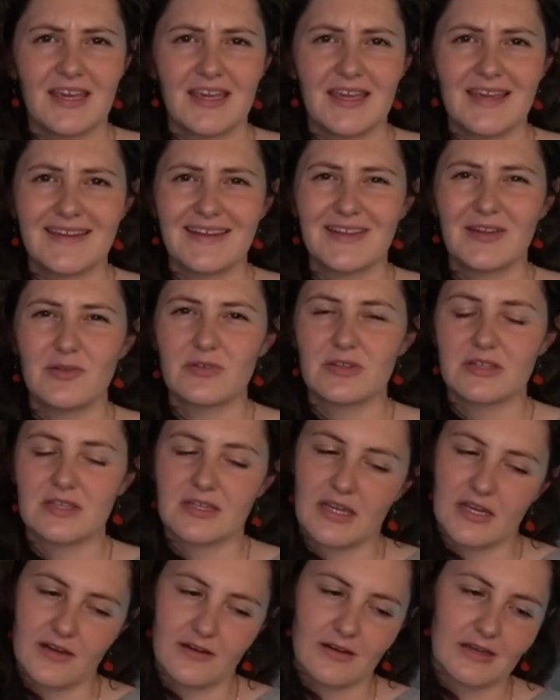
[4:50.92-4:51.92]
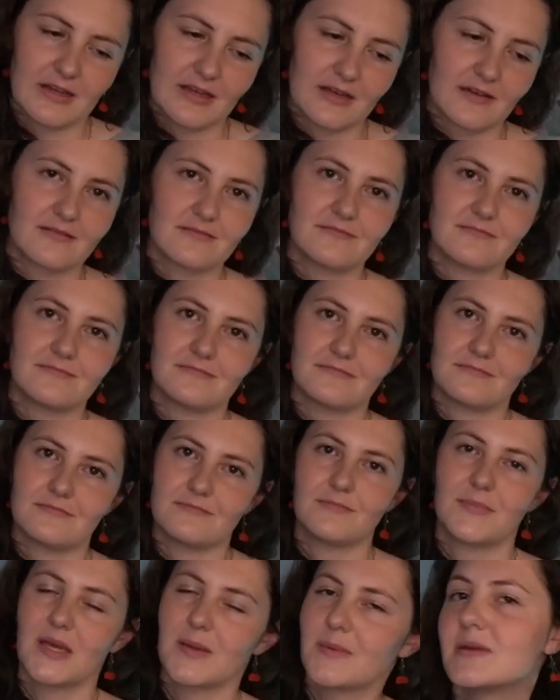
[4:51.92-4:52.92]
And I don't really care right now.
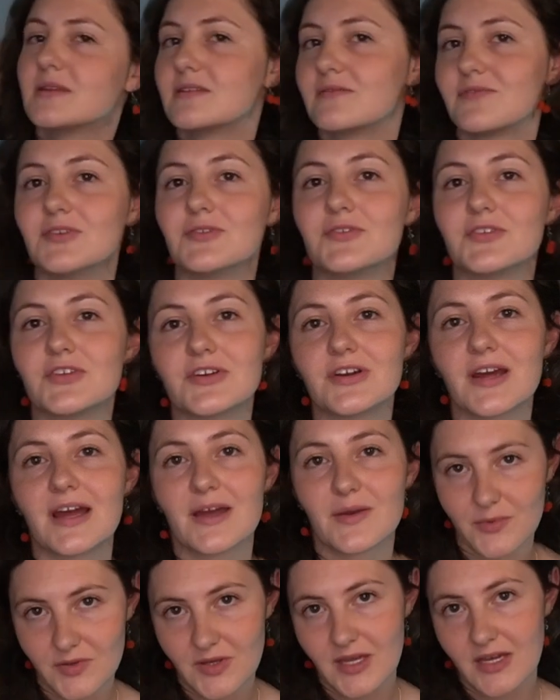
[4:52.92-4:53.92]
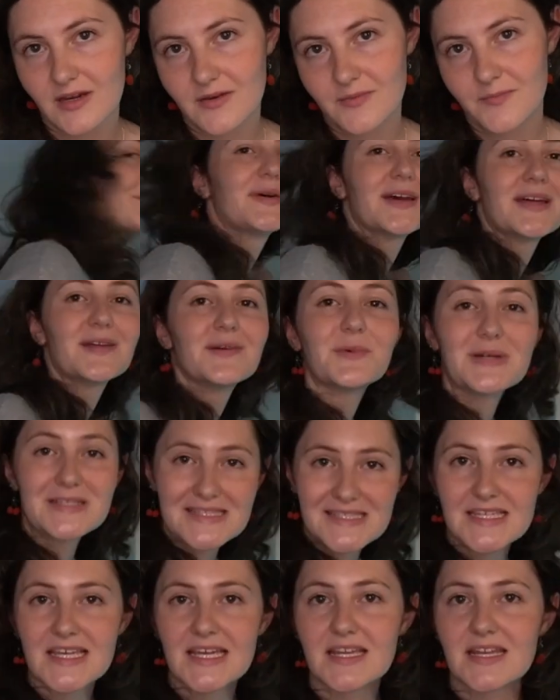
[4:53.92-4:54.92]
Maybe in the future I will care. But
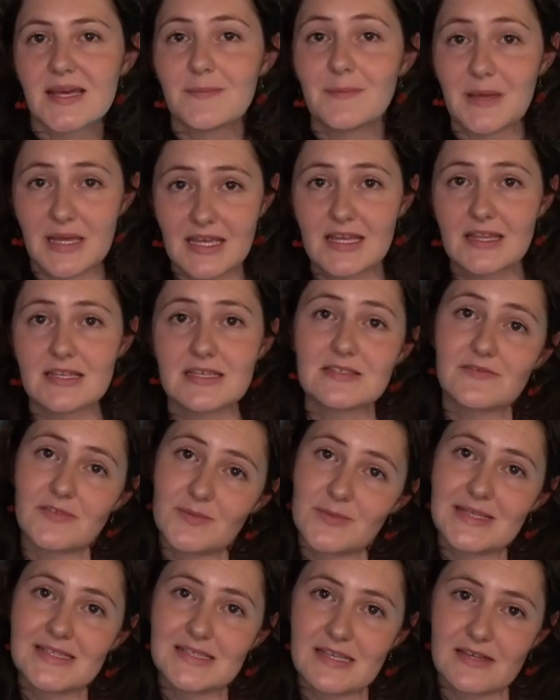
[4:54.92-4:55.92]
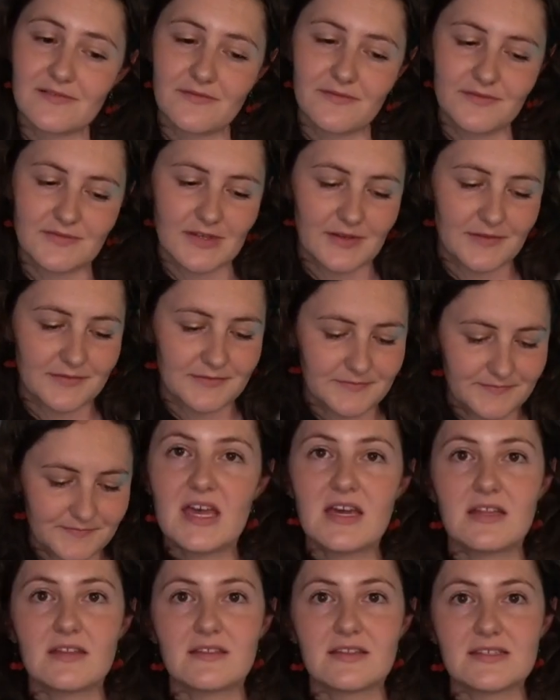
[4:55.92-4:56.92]
once again, I'm making this for myself, so.
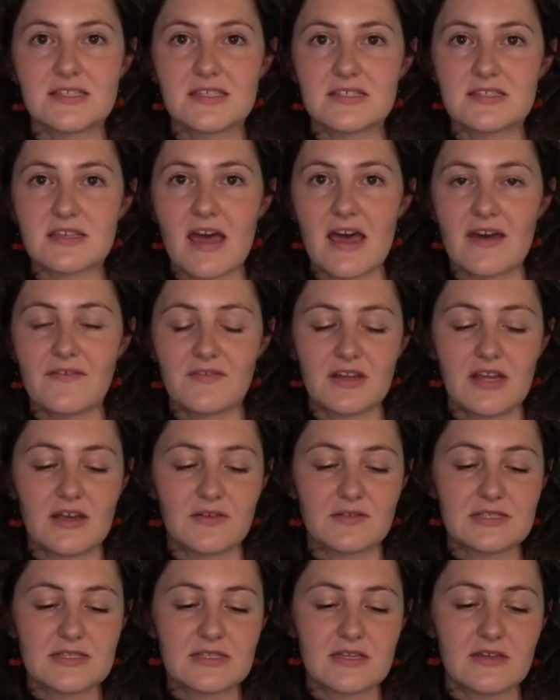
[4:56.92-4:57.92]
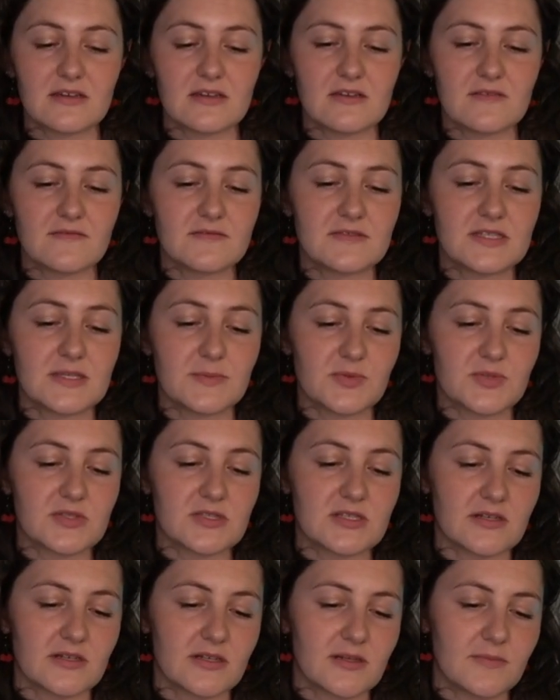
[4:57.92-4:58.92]
This is 1/2 ounce of simple
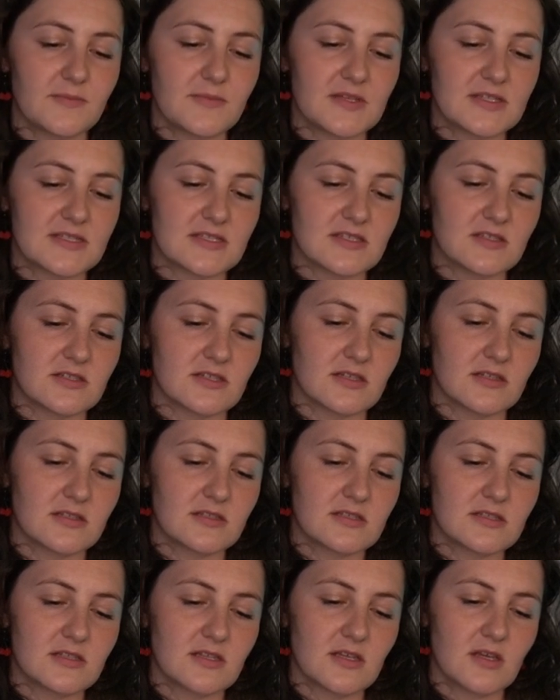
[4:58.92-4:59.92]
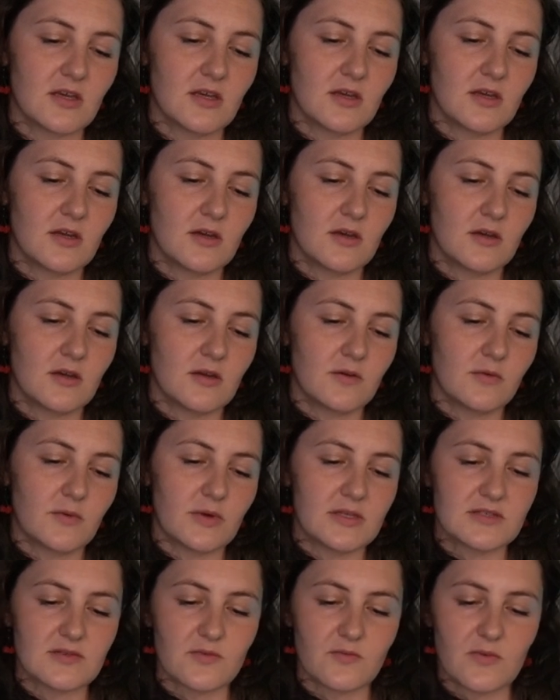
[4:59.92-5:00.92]
syrup. This is just
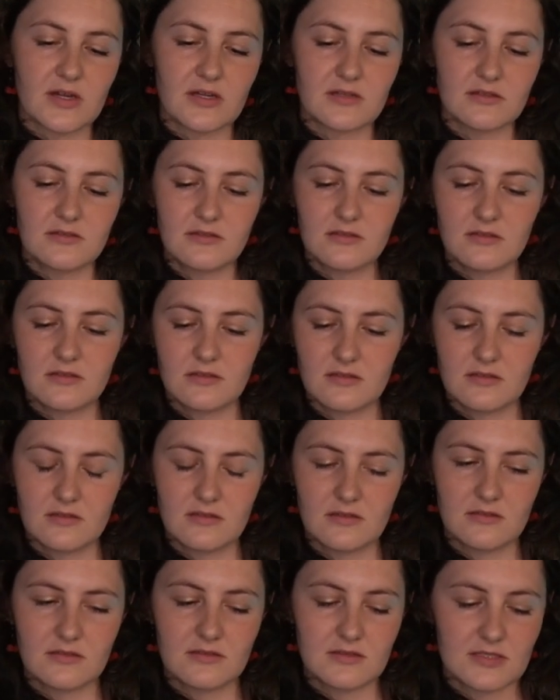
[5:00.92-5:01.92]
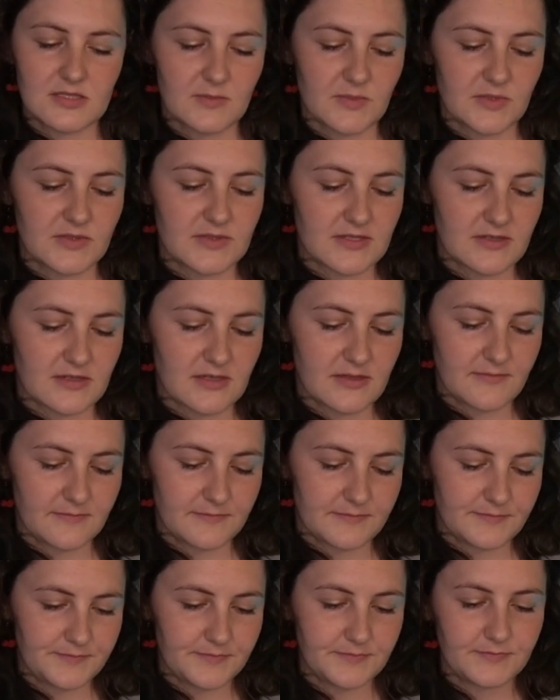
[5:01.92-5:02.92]
1:1 simple syrup.
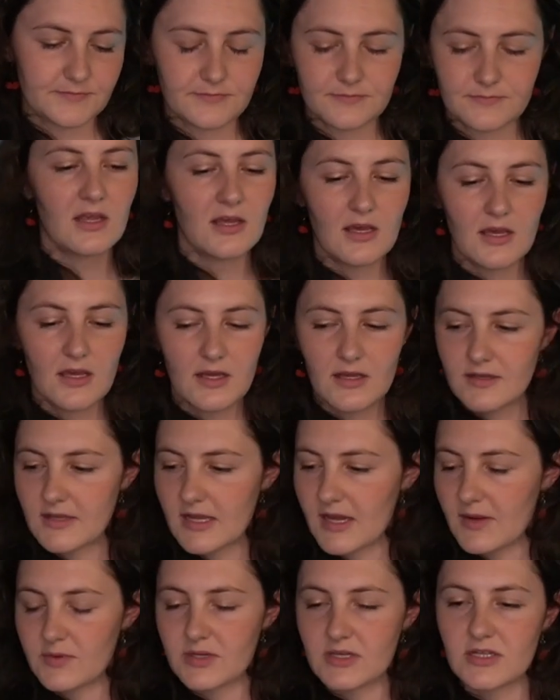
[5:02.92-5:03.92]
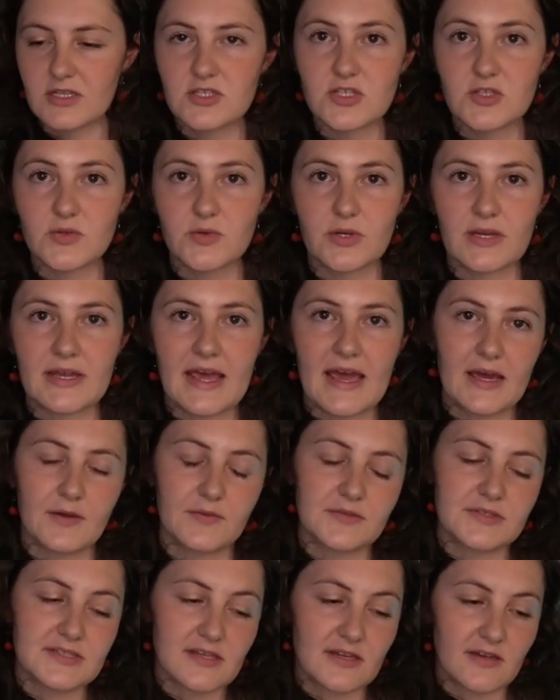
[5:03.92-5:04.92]
Now we're gonna do an
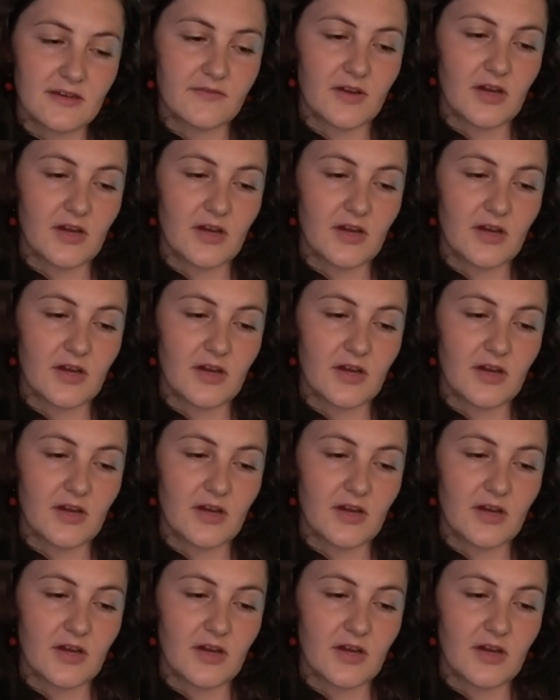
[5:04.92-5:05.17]
ounce of